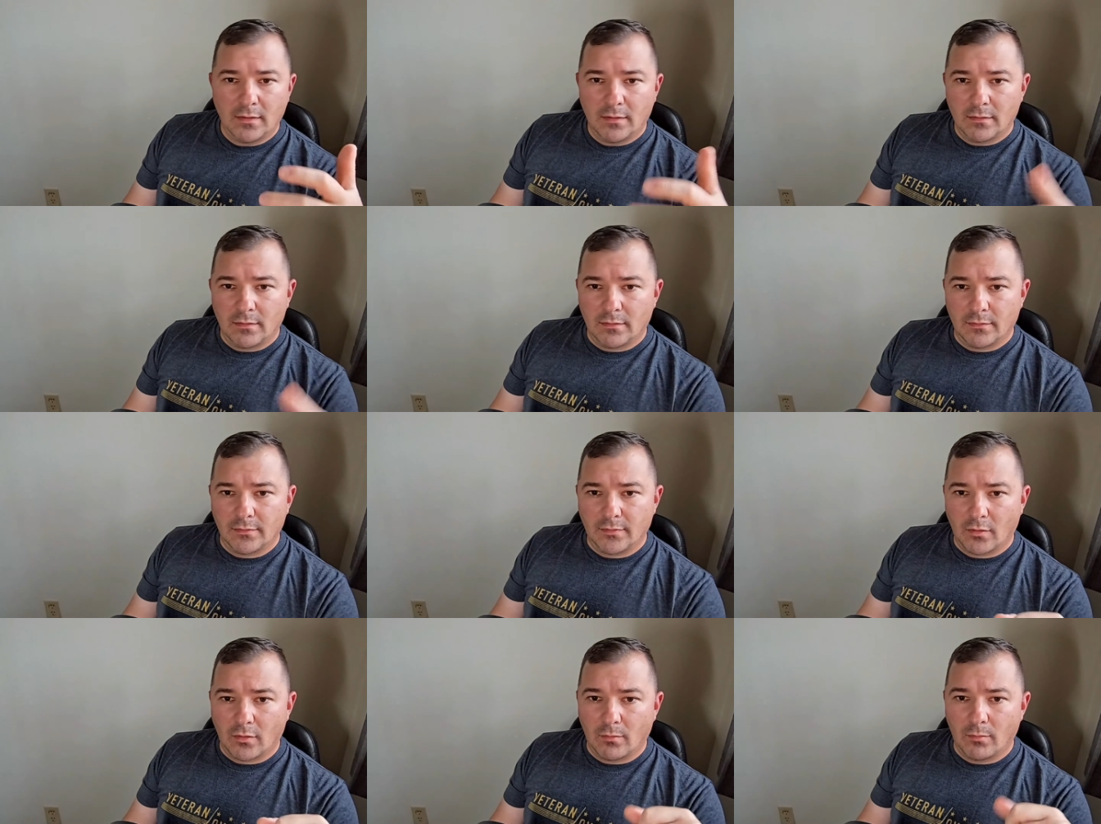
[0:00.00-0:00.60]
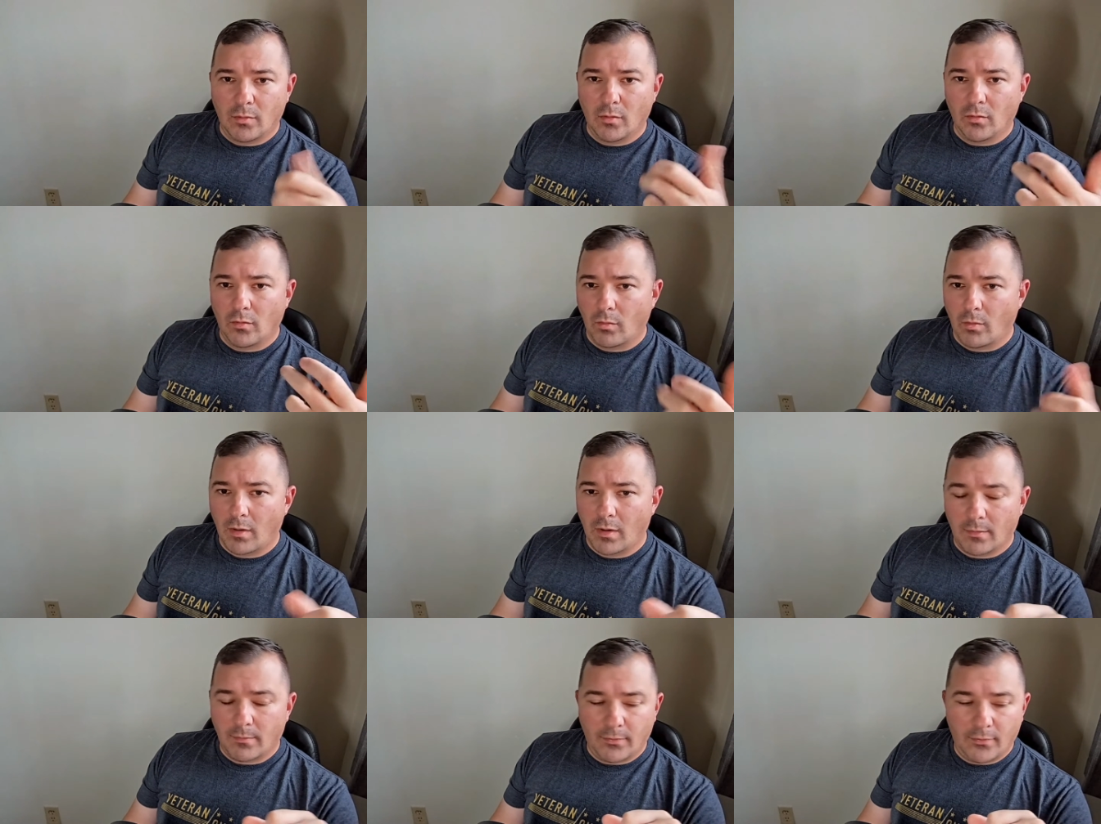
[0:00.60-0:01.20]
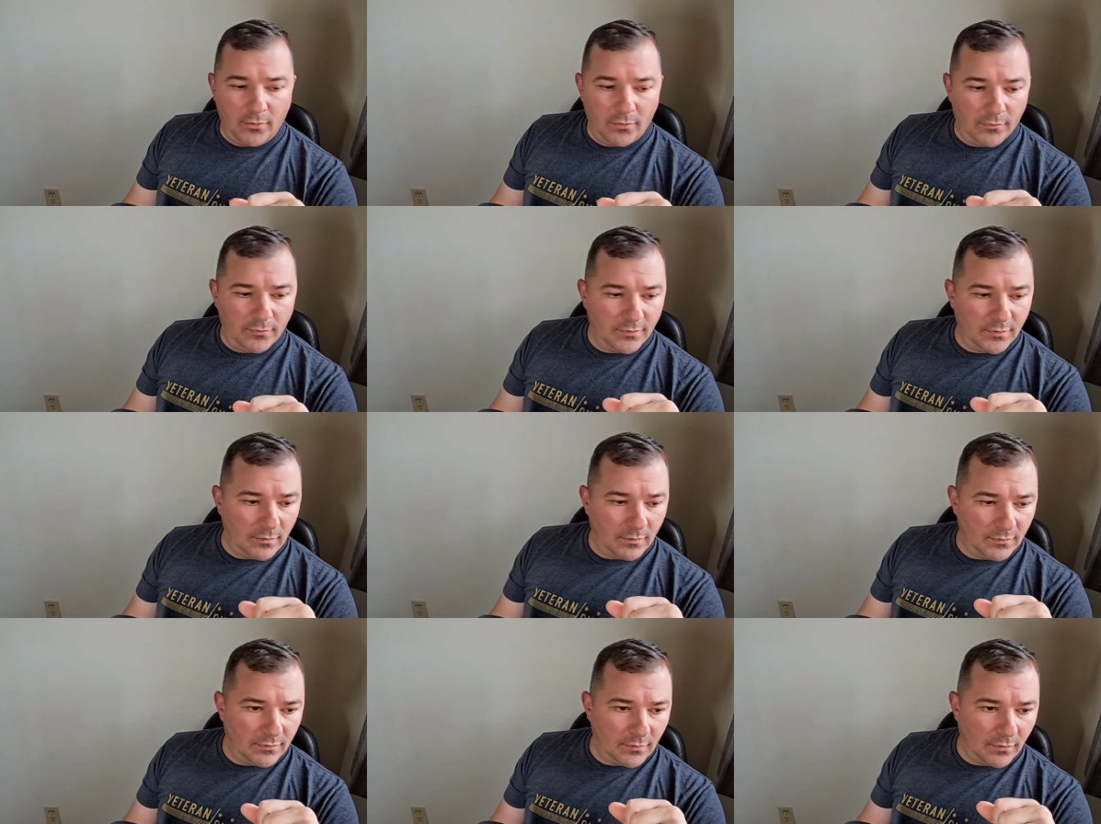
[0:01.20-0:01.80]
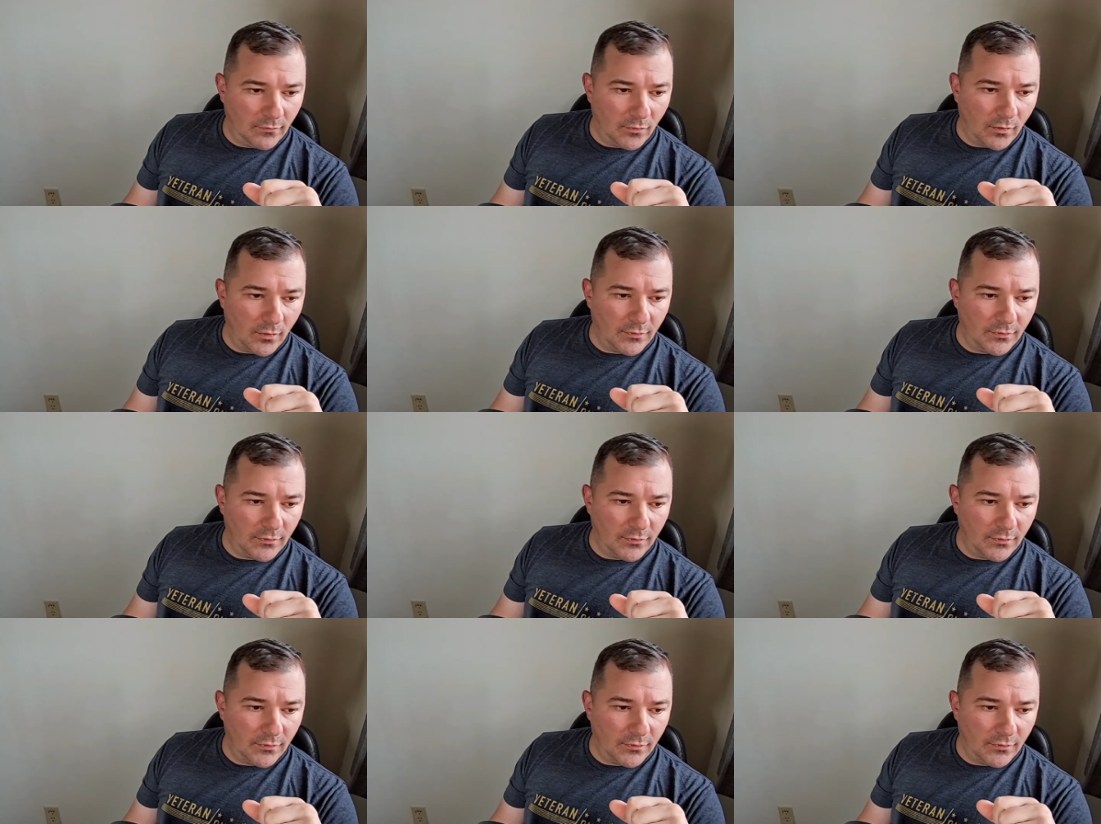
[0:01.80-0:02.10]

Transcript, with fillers: They're durable, they're waterproof, so on and so forth.